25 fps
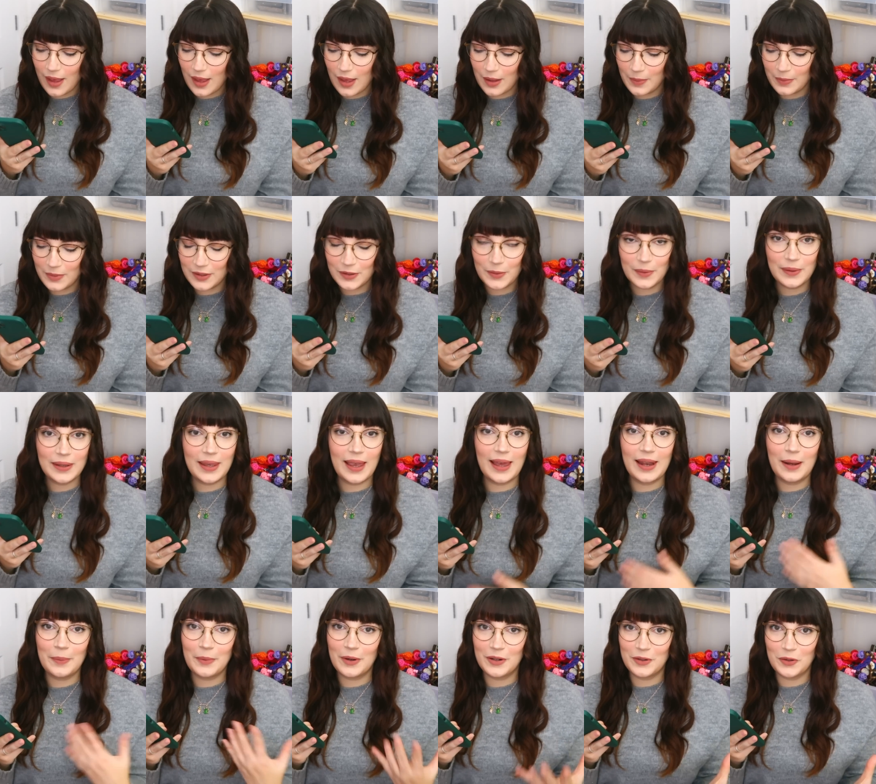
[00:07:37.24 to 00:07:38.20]
Um, so
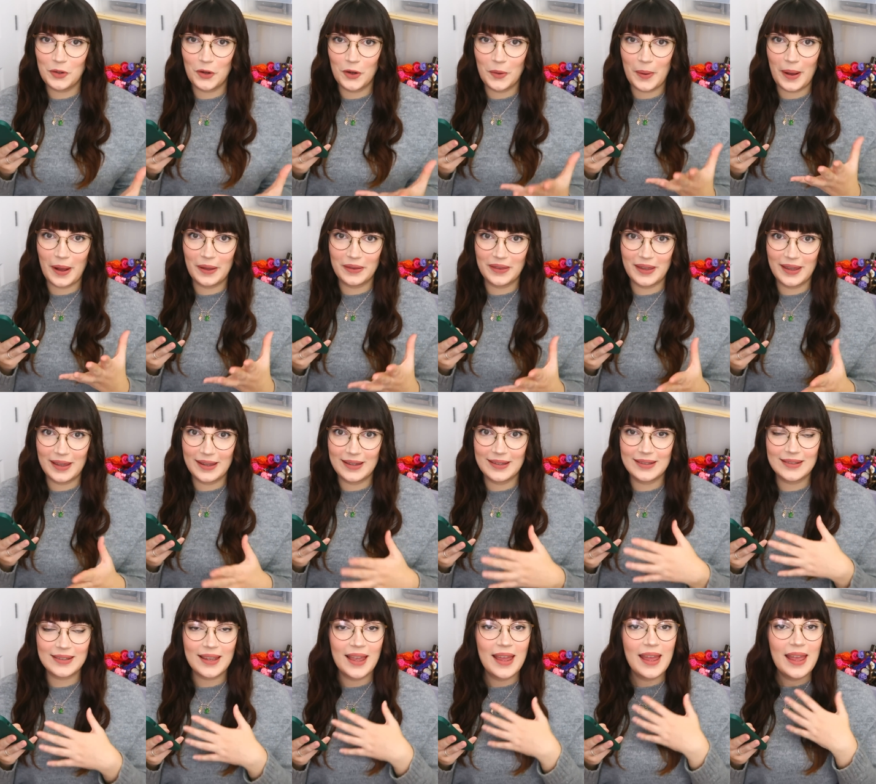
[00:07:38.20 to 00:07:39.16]
again, I'm going to talk about
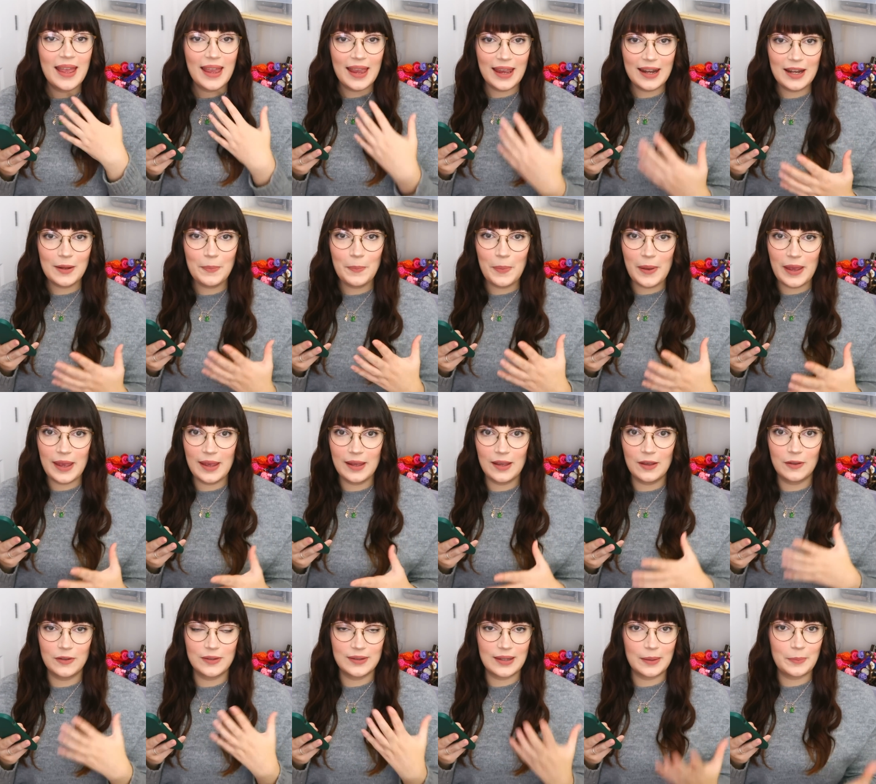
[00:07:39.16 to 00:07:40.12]
this in a
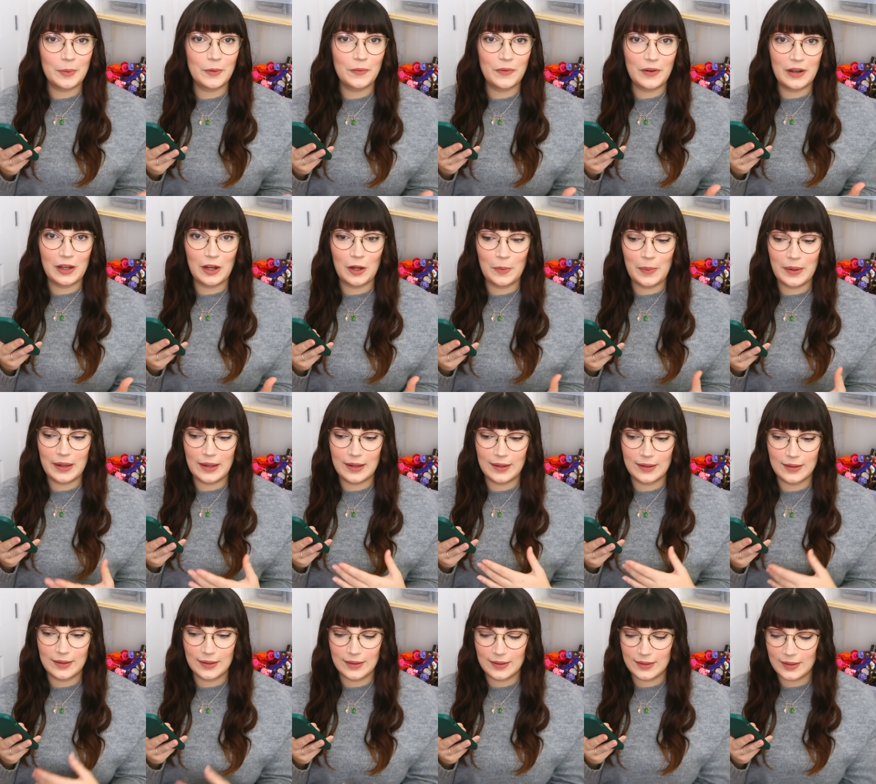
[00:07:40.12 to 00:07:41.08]
big separate video
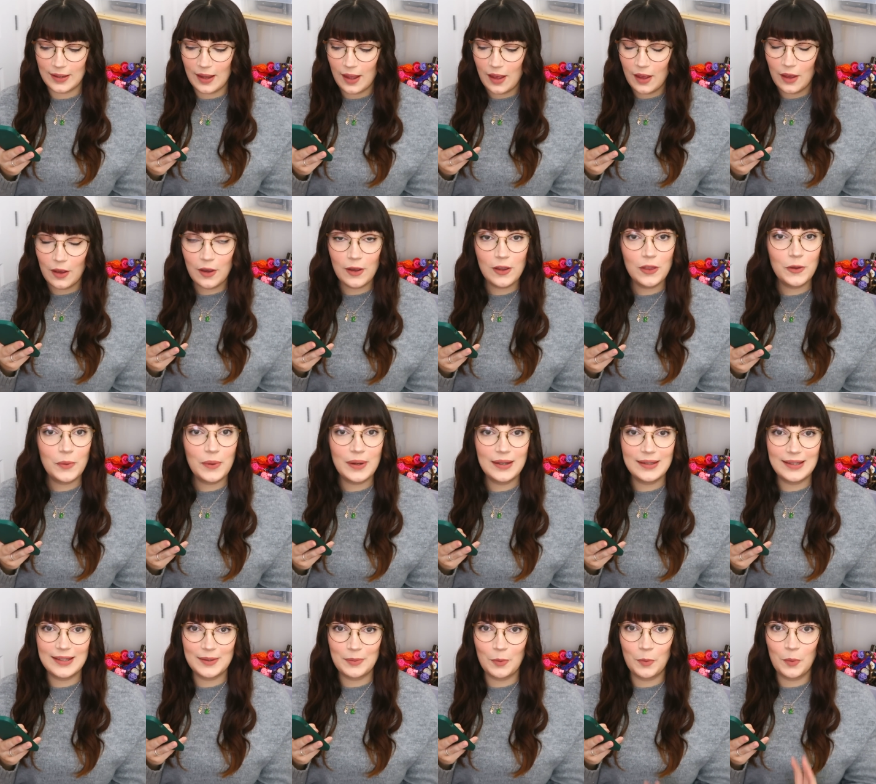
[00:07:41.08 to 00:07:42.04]
because
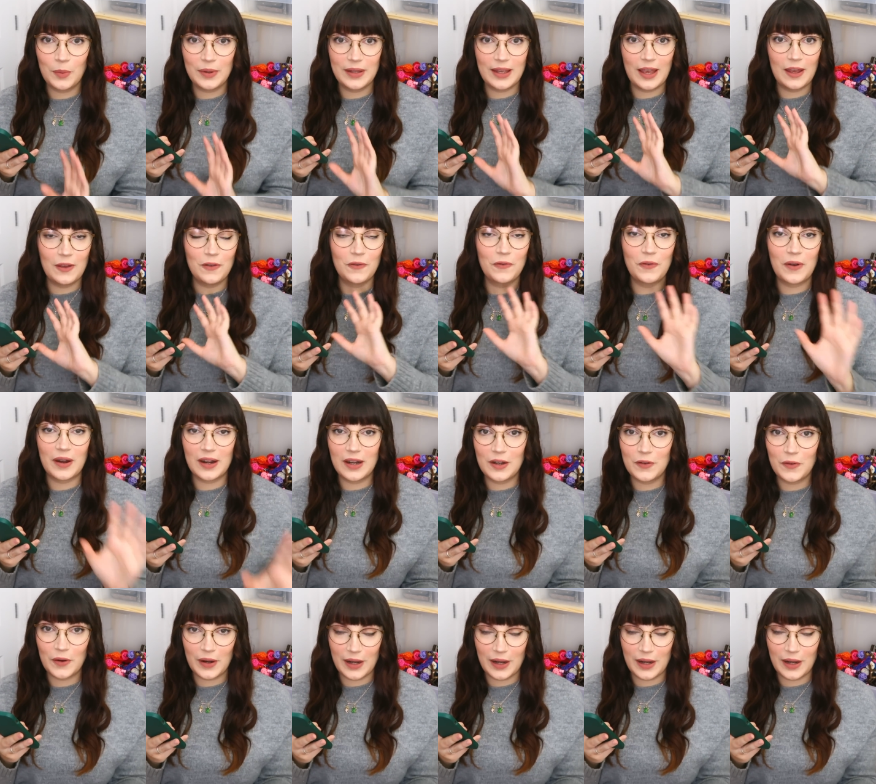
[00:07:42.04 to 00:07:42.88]
otherwise this one would get very,